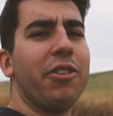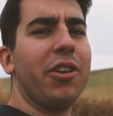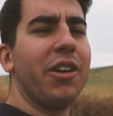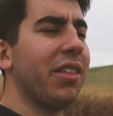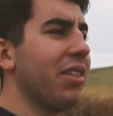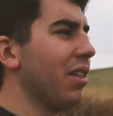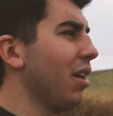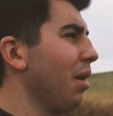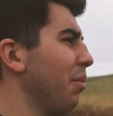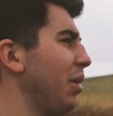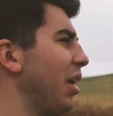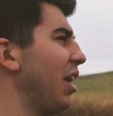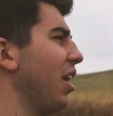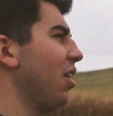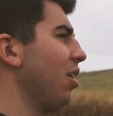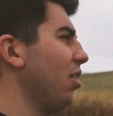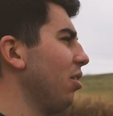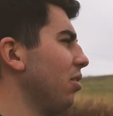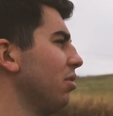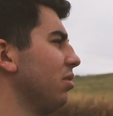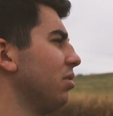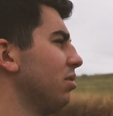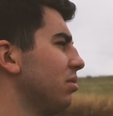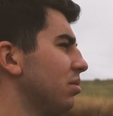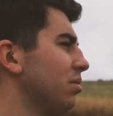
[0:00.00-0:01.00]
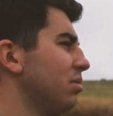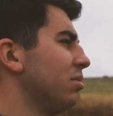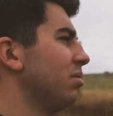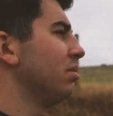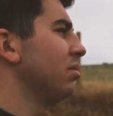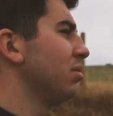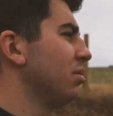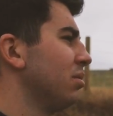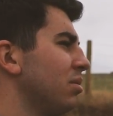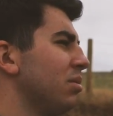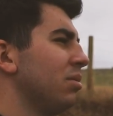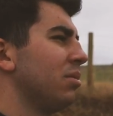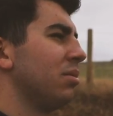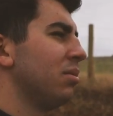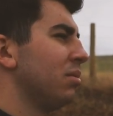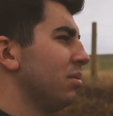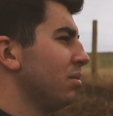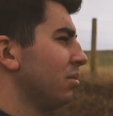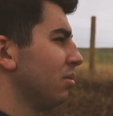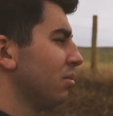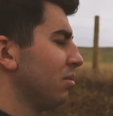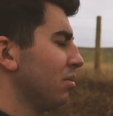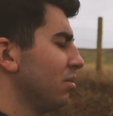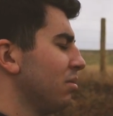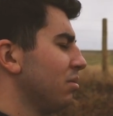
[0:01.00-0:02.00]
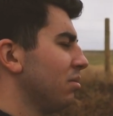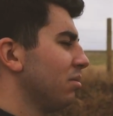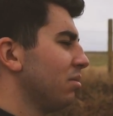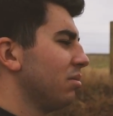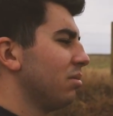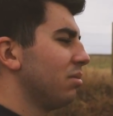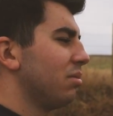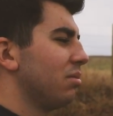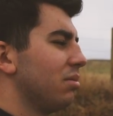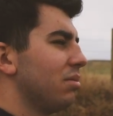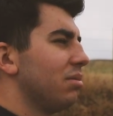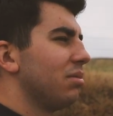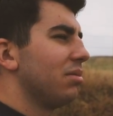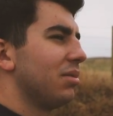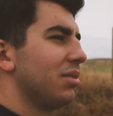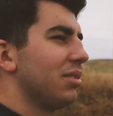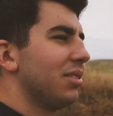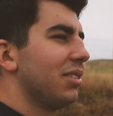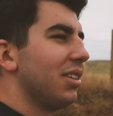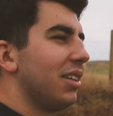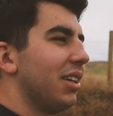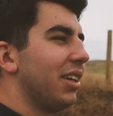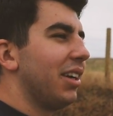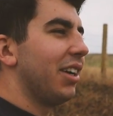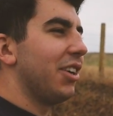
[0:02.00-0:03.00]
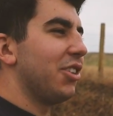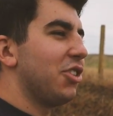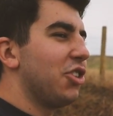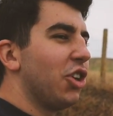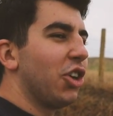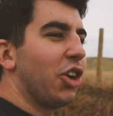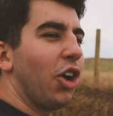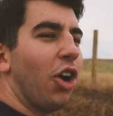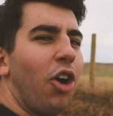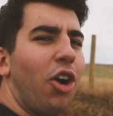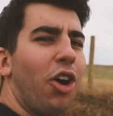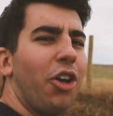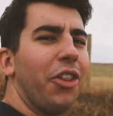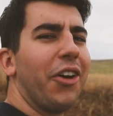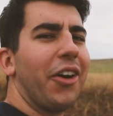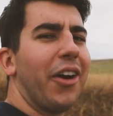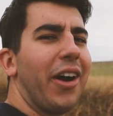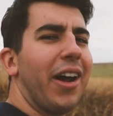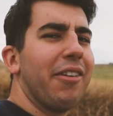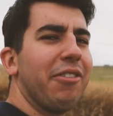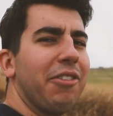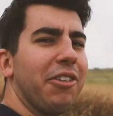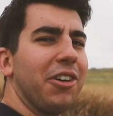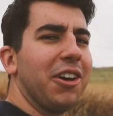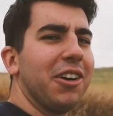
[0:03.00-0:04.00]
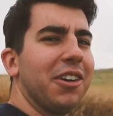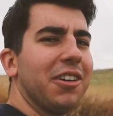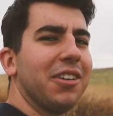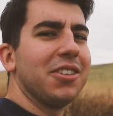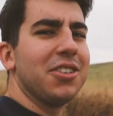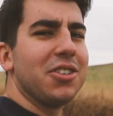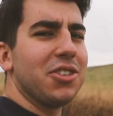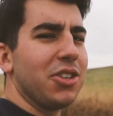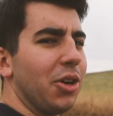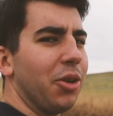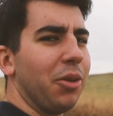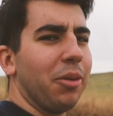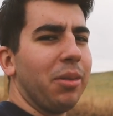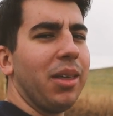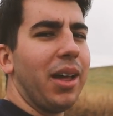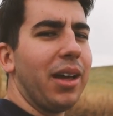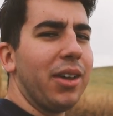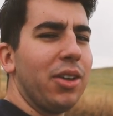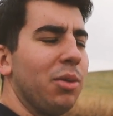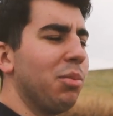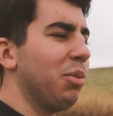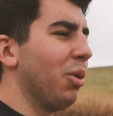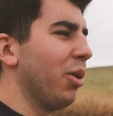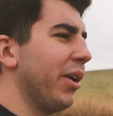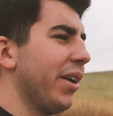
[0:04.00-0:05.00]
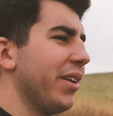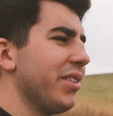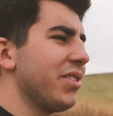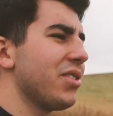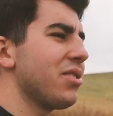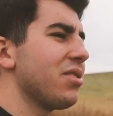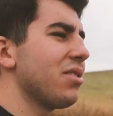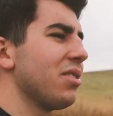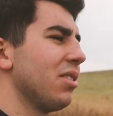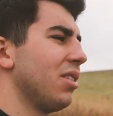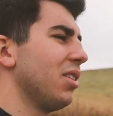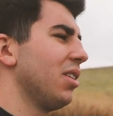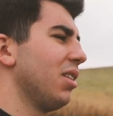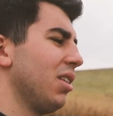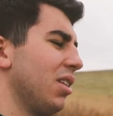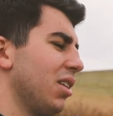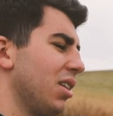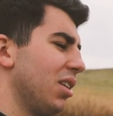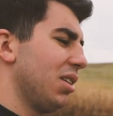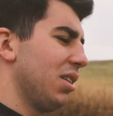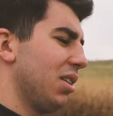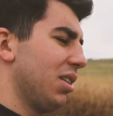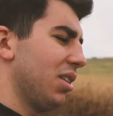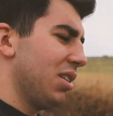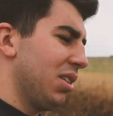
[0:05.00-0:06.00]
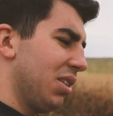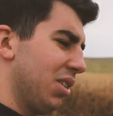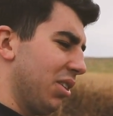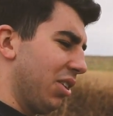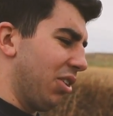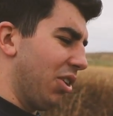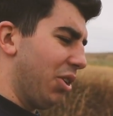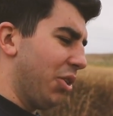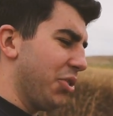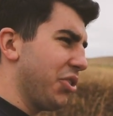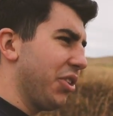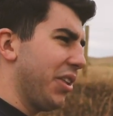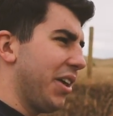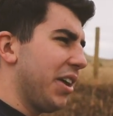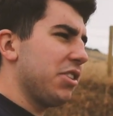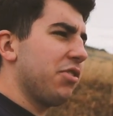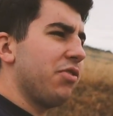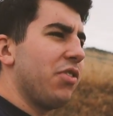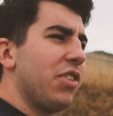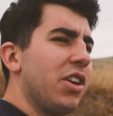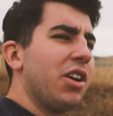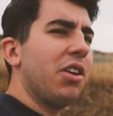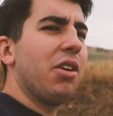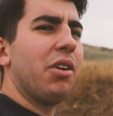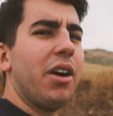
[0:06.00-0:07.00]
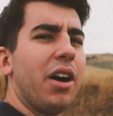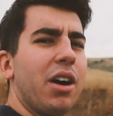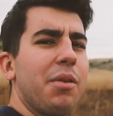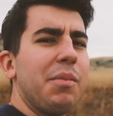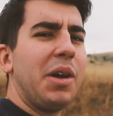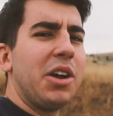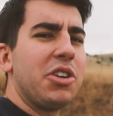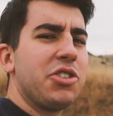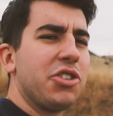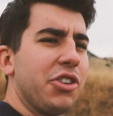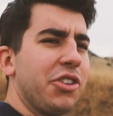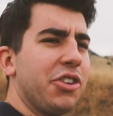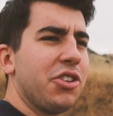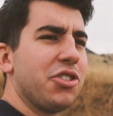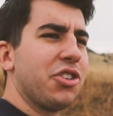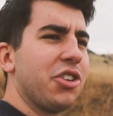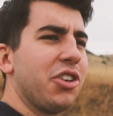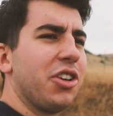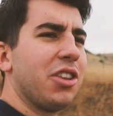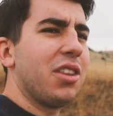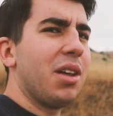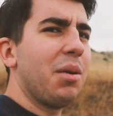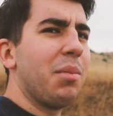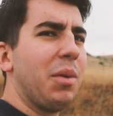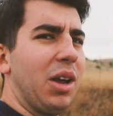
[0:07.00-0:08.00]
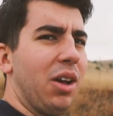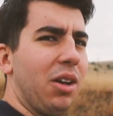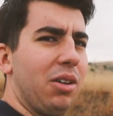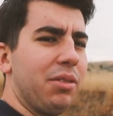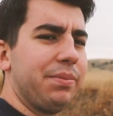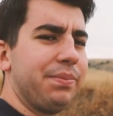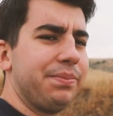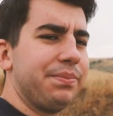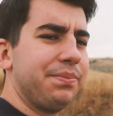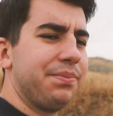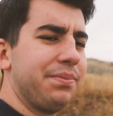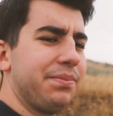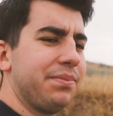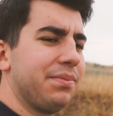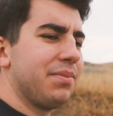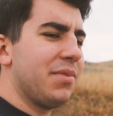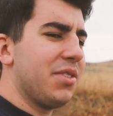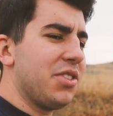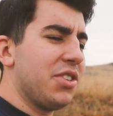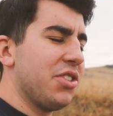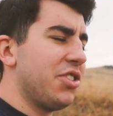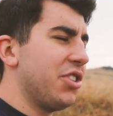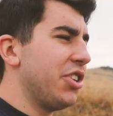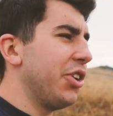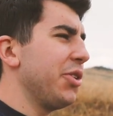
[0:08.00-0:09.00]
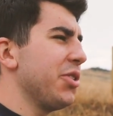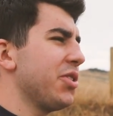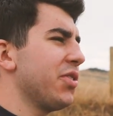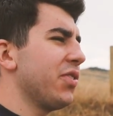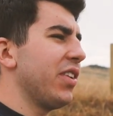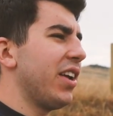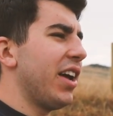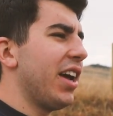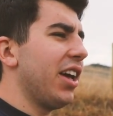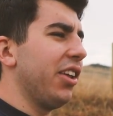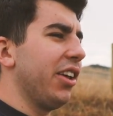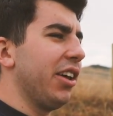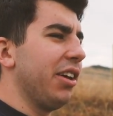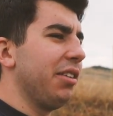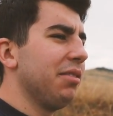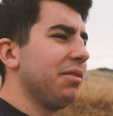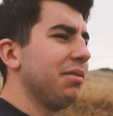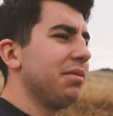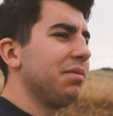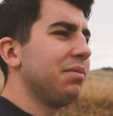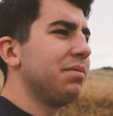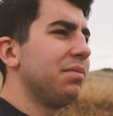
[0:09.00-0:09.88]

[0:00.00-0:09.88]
for a thumbnail. It took all my effort. It took all their effort, so thank you boys. You know, it's the last video, gotta make sure there's a good thumbnail. It's the series finale.